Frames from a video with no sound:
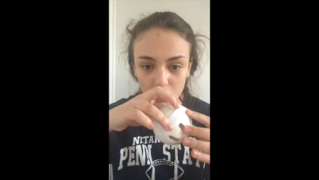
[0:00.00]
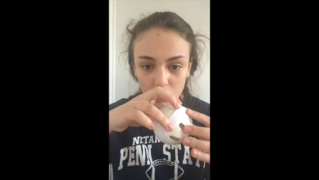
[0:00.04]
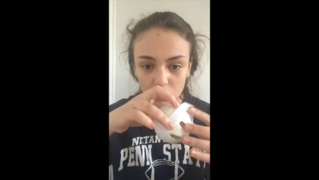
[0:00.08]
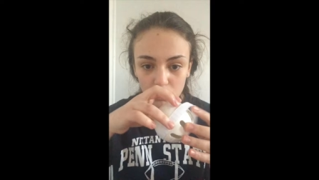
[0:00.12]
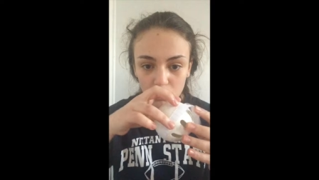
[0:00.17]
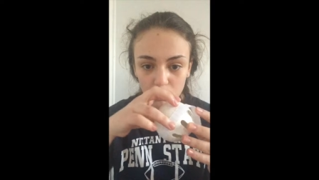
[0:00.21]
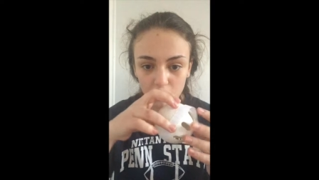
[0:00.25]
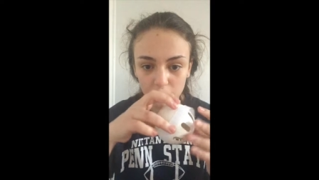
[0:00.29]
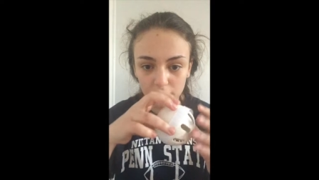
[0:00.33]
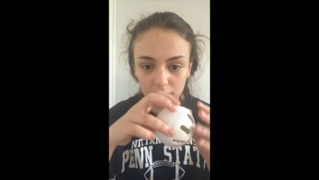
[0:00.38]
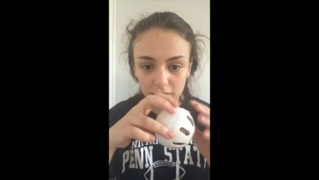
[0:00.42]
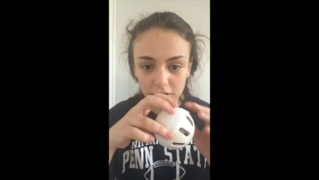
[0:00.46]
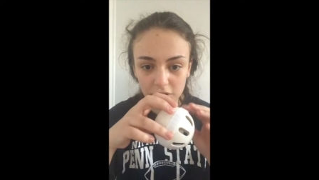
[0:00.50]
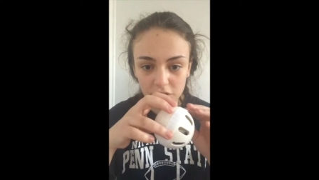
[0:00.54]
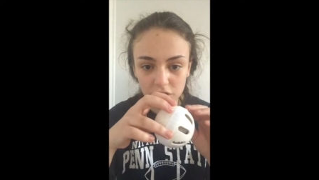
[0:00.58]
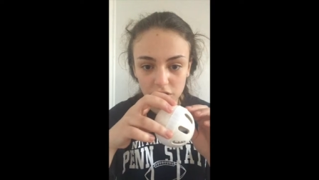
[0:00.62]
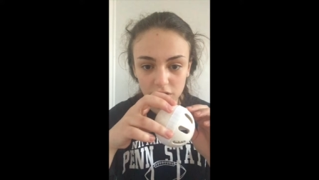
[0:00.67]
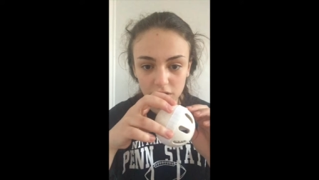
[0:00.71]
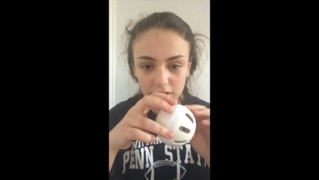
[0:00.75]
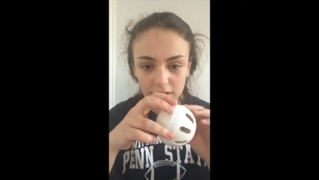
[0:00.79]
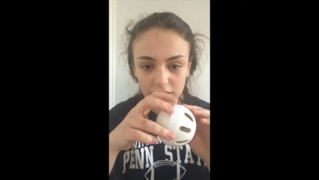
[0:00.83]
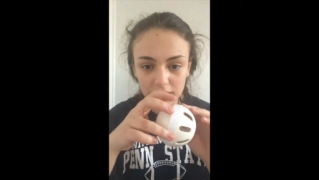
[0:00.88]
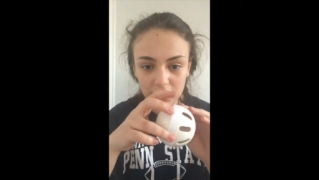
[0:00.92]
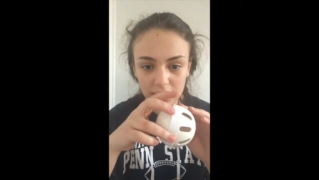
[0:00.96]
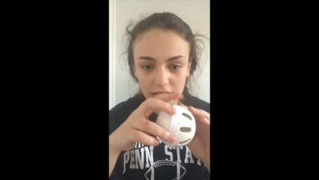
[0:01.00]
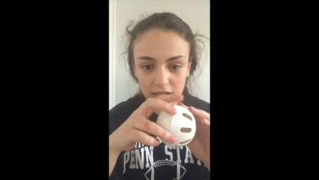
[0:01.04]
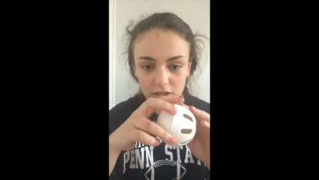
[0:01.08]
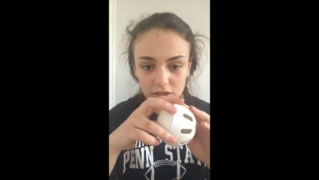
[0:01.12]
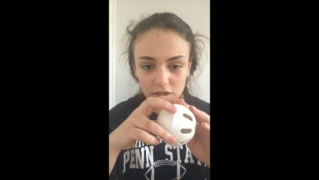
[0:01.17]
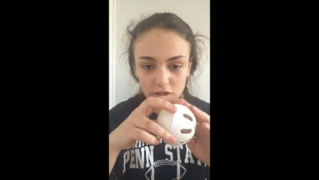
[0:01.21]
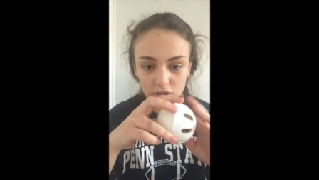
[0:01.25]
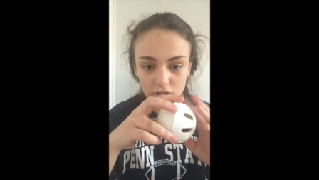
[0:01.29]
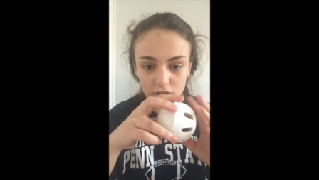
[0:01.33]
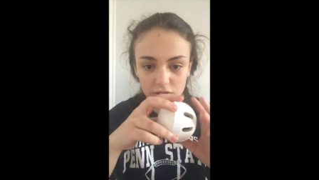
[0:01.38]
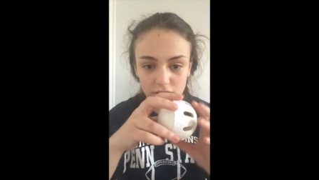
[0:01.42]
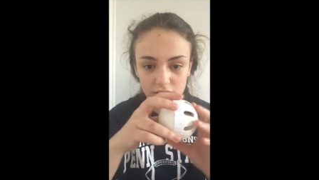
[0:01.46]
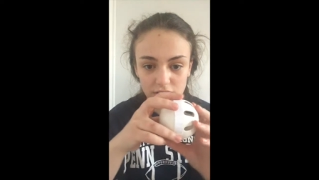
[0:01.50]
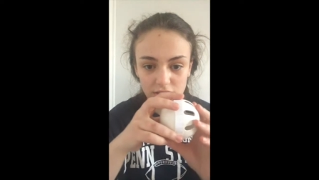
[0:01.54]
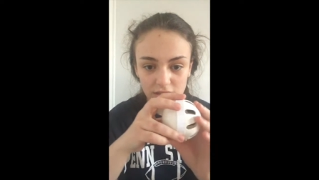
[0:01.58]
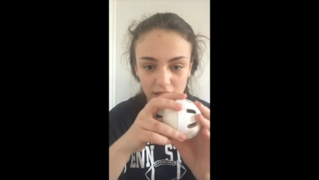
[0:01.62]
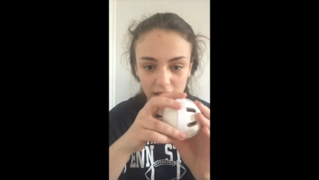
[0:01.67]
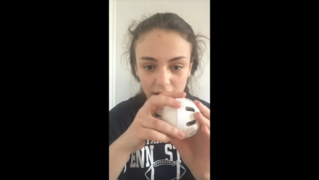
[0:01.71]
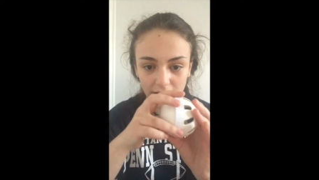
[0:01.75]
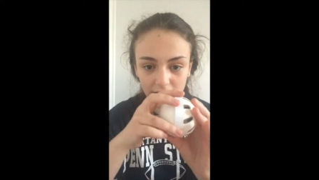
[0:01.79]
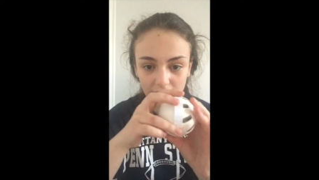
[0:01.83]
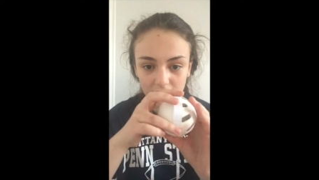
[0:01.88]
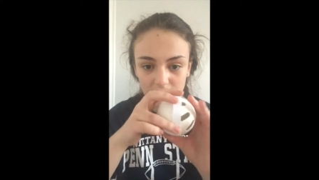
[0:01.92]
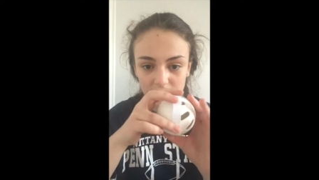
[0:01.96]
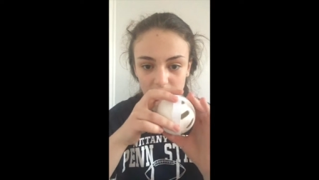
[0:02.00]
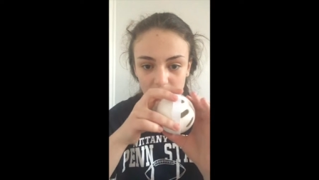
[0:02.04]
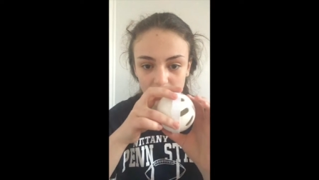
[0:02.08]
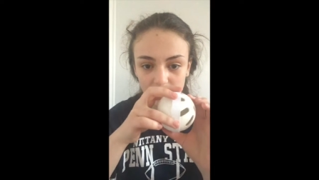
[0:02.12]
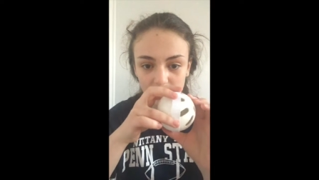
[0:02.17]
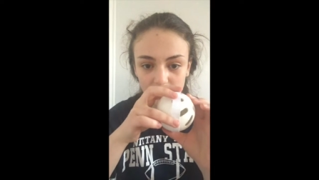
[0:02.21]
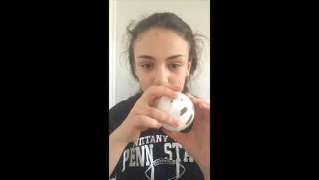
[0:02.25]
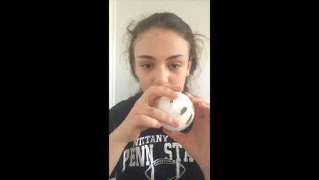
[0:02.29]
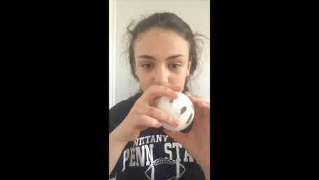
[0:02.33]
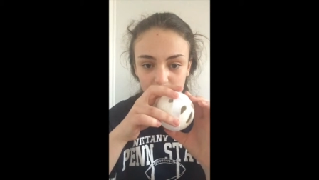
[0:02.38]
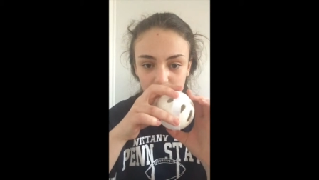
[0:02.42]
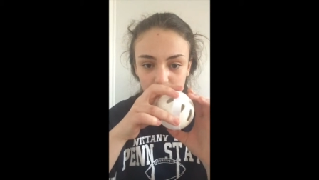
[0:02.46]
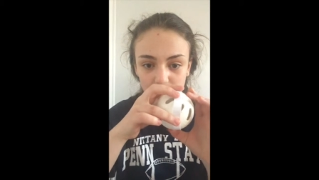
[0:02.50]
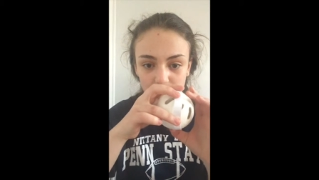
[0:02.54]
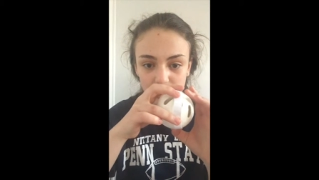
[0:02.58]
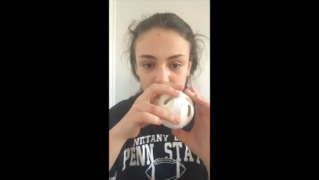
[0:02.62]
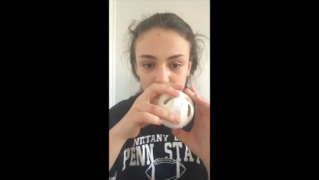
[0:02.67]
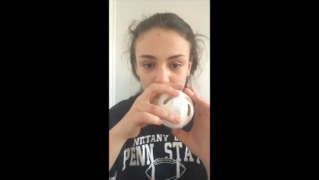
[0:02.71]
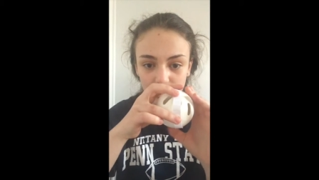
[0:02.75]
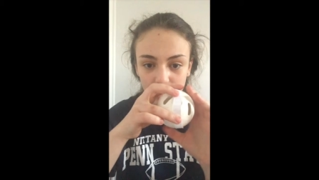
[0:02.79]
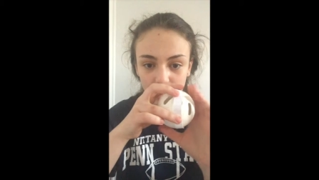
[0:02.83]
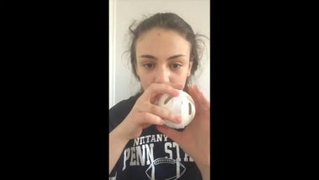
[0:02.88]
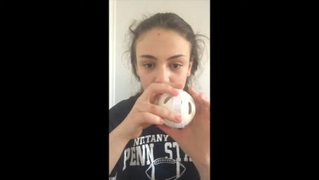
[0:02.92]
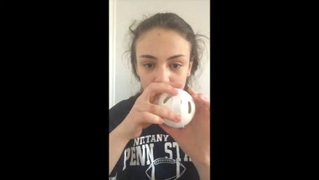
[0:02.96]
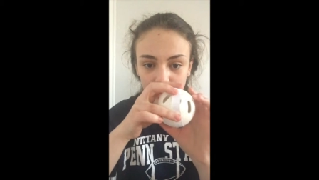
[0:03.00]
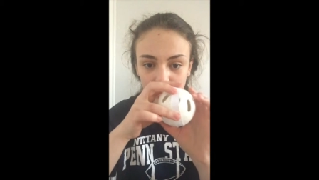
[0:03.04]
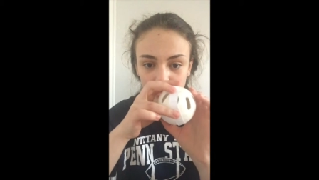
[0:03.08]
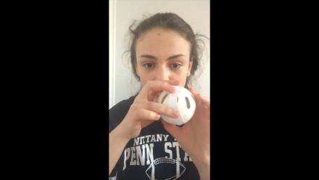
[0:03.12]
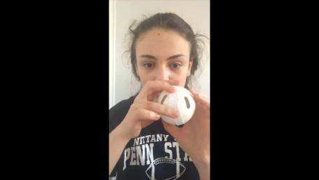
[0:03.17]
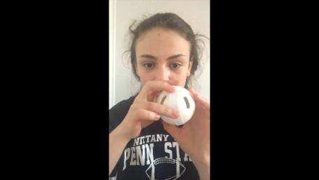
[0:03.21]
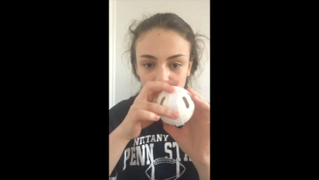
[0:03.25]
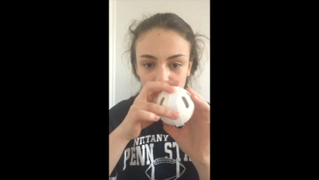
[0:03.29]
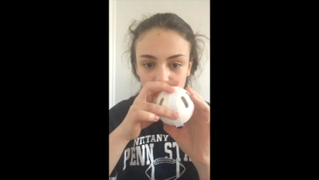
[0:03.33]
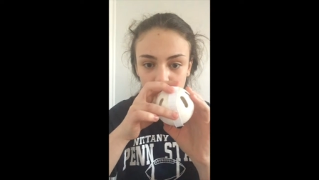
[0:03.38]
will originally intersect the first line.